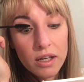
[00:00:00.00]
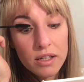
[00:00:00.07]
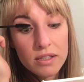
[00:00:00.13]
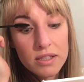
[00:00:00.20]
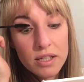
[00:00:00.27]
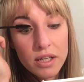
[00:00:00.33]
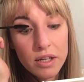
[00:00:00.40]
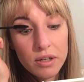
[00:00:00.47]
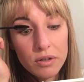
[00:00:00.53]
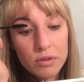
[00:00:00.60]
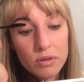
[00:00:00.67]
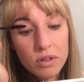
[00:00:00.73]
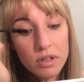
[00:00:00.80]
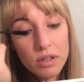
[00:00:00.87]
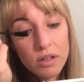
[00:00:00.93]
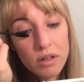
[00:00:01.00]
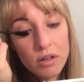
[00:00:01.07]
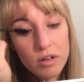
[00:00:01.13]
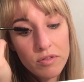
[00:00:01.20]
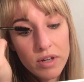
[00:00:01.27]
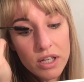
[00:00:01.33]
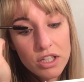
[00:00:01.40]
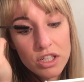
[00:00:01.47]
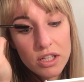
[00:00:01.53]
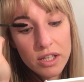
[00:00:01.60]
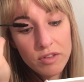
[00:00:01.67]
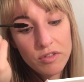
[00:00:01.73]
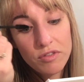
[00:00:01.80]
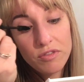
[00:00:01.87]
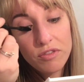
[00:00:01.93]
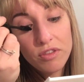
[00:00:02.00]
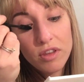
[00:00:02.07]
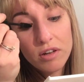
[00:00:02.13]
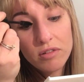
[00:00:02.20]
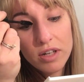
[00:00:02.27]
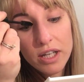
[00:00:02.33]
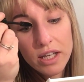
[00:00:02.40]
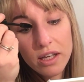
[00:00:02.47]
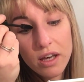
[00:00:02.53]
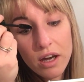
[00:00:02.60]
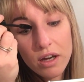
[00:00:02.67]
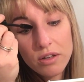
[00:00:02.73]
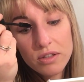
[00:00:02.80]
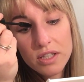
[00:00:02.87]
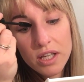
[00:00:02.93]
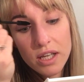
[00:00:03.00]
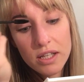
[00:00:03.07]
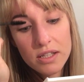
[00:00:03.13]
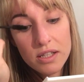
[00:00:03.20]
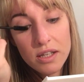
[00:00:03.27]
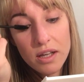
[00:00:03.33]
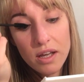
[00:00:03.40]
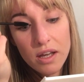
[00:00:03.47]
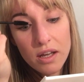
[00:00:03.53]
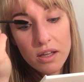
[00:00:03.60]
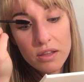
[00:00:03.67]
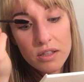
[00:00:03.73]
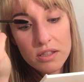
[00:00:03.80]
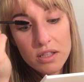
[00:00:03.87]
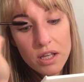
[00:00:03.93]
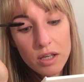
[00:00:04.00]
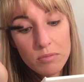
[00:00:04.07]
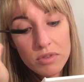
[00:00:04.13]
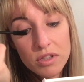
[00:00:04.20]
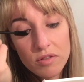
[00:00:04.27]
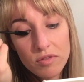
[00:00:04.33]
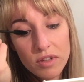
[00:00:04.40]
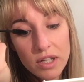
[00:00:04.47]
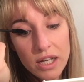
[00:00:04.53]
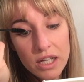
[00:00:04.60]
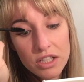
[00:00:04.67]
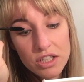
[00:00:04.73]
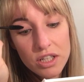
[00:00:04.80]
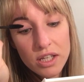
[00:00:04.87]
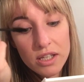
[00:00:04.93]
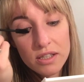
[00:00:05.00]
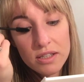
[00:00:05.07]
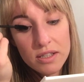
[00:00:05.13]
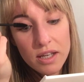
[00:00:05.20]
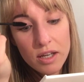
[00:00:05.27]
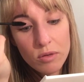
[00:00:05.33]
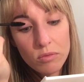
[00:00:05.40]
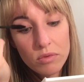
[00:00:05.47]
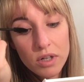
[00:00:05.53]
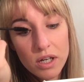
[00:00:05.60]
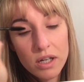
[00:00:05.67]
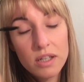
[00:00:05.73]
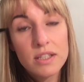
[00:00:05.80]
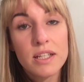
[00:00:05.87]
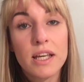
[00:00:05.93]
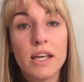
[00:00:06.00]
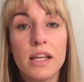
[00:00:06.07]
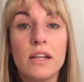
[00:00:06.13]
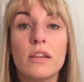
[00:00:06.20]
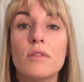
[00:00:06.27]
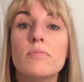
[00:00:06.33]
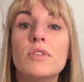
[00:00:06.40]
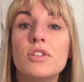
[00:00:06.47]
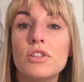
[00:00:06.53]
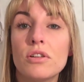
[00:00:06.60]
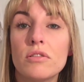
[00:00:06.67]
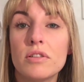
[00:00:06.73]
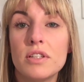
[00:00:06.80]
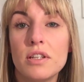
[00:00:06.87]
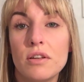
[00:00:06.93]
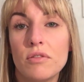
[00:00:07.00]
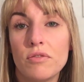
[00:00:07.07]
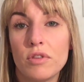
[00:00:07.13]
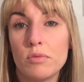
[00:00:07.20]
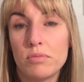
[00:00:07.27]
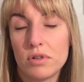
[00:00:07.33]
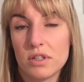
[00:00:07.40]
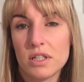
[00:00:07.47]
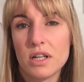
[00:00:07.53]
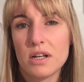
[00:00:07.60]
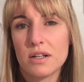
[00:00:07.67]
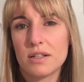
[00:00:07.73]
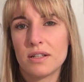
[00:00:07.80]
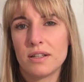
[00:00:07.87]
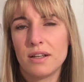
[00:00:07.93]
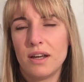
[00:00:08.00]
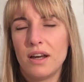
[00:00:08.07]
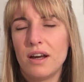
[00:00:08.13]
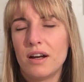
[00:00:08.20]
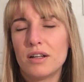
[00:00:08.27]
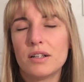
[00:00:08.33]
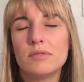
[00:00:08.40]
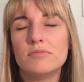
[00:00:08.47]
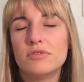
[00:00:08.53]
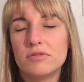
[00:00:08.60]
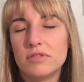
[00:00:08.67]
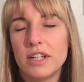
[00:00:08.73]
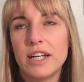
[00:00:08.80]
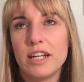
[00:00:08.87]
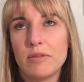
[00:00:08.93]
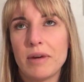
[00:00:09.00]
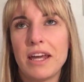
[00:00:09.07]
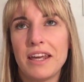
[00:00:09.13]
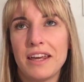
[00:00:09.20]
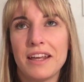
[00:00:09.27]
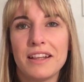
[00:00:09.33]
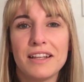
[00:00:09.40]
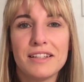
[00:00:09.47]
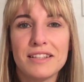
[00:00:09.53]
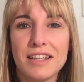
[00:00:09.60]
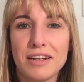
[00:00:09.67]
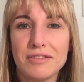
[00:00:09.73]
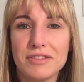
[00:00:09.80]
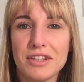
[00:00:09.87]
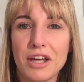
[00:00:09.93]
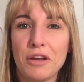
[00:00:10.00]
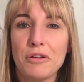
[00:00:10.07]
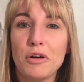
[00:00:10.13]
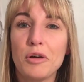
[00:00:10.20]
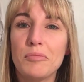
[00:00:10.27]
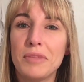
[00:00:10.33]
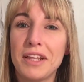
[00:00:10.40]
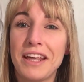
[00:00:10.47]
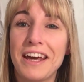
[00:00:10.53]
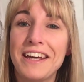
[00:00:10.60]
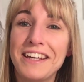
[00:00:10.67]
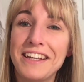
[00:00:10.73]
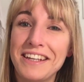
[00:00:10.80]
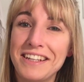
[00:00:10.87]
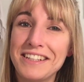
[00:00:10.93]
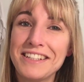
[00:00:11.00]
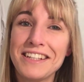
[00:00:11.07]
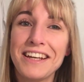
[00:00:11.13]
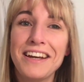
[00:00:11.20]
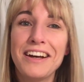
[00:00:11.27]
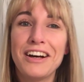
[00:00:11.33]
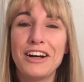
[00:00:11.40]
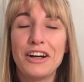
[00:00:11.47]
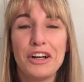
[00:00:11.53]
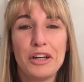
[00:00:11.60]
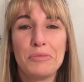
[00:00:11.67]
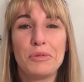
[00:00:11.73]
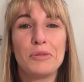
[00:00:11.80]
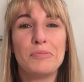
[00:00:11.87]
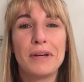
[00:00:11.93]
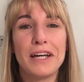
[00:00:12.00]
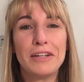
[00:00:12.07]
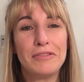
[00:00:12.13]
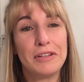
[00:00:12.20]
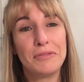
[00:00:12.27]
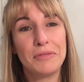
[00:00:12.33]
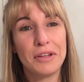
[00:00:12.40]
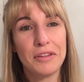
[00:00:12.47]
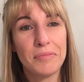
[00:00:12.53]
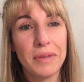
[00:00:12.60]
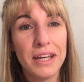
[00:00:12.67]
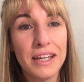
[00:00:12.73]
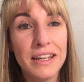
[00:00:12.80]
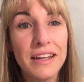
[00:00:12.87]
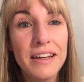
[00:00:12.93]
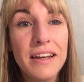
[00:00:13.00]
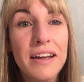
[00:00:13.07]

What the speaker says: until I've actually thoroughly coated the tips of the lashes and worked in the majority of the product. I'm really making this sound so complicated. I hope you're bearing with me.